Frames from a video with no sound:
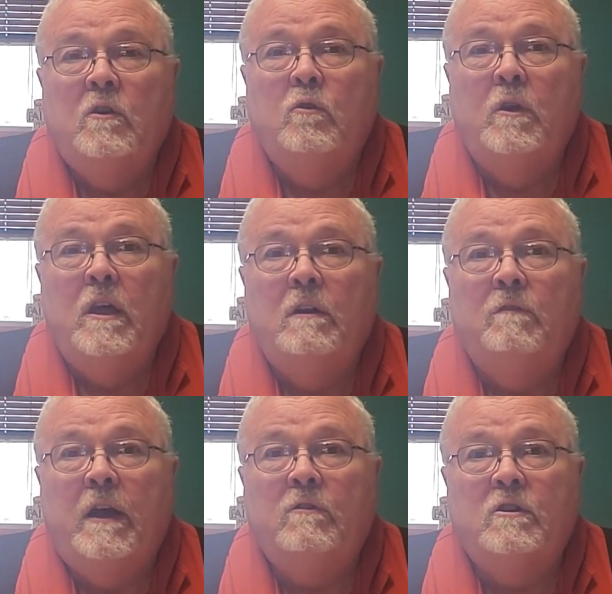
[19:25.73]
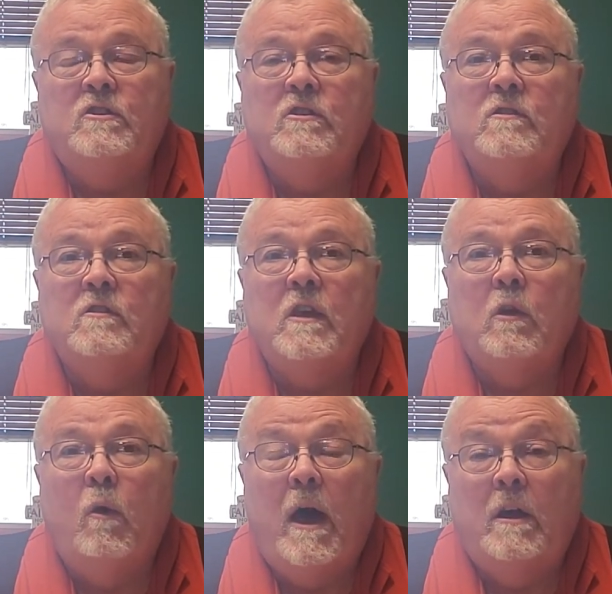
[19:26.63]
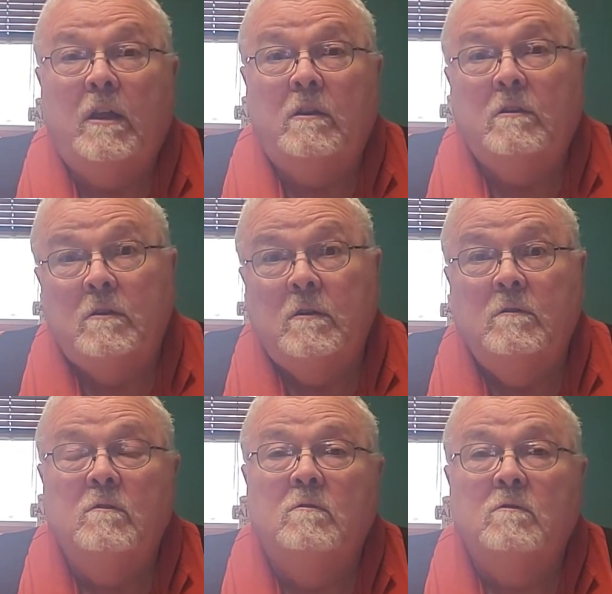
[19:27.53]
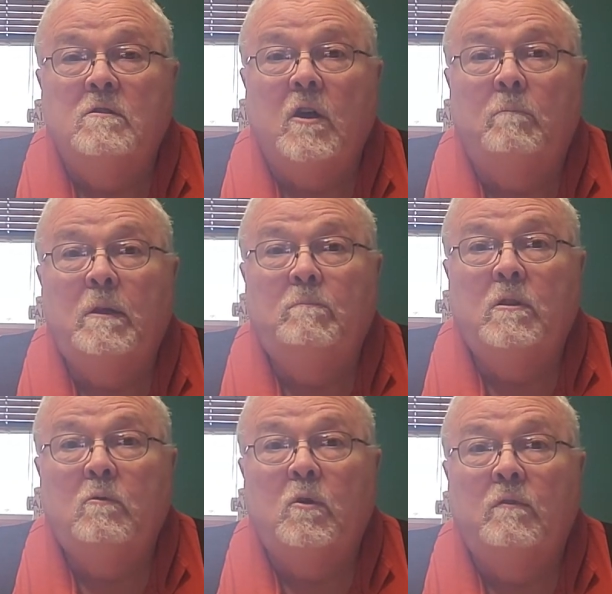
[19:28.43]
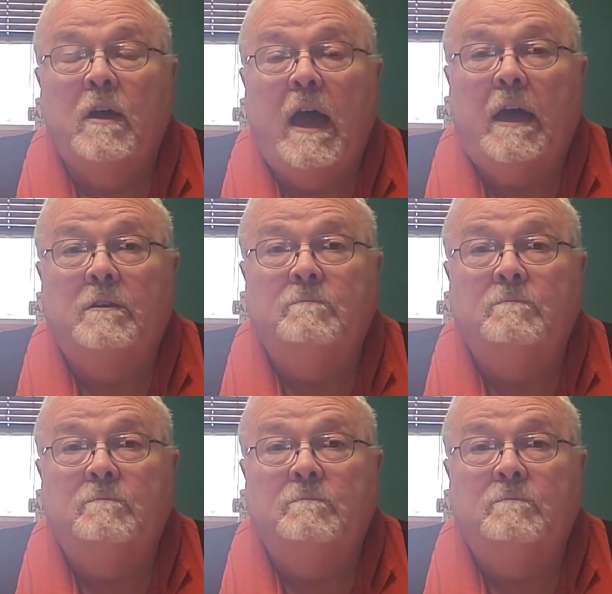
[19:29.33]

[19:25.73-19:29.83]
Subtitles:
to identify Christians as they go out and tell people the Word of God.